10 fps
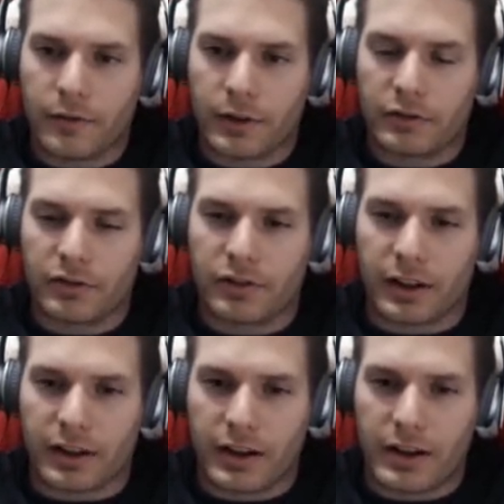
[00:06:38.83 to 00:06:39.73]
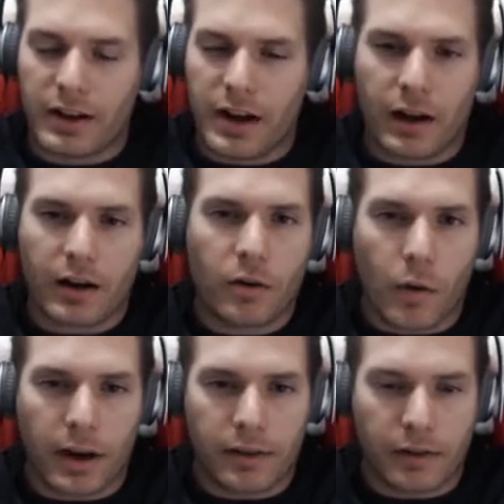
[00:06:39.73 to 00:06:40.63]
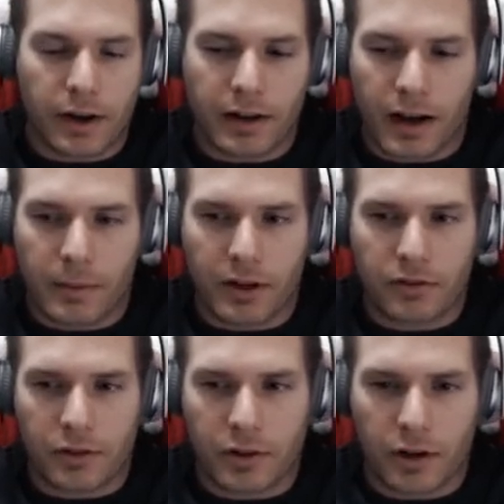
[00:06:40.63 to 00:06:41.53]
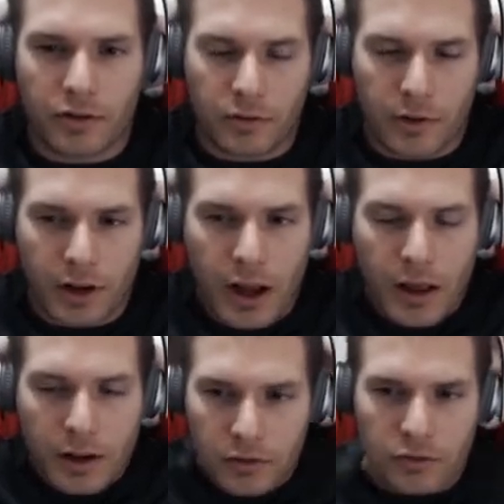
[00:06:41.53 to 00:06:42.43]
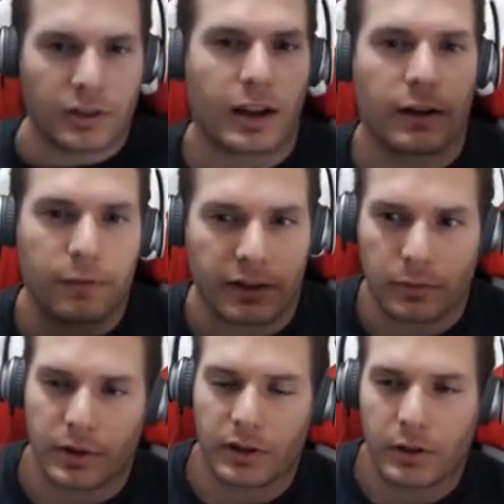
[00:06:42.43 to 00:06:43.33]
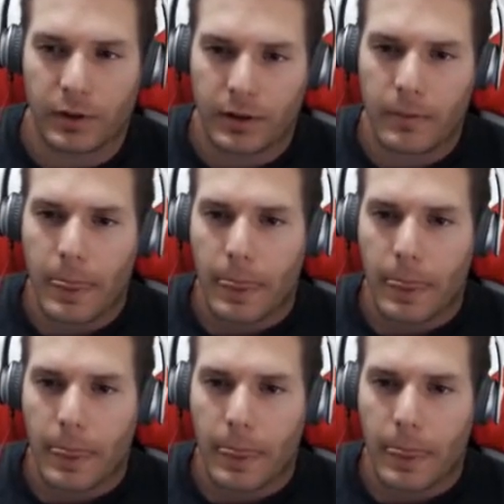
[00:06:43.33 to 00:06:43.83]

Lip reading: There's just like not quite the right combination of cards you want. There's usually a lot of flexibility with it